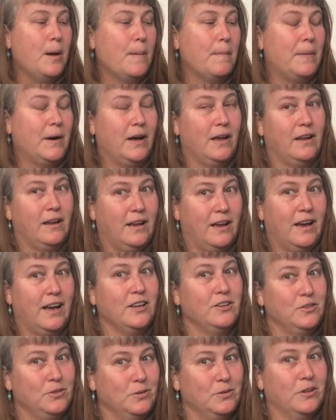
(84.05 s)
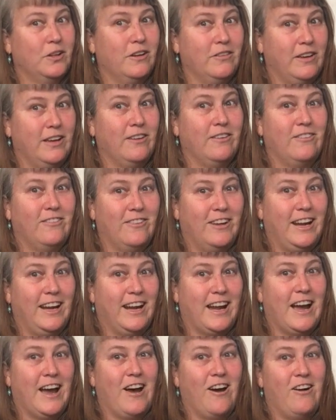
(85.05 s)
but I do love it right
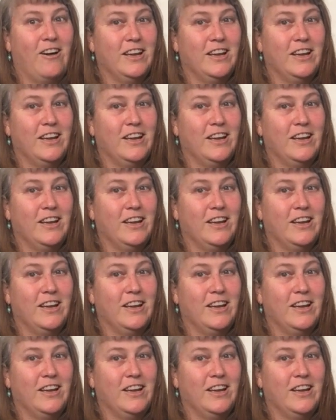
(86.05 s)
now.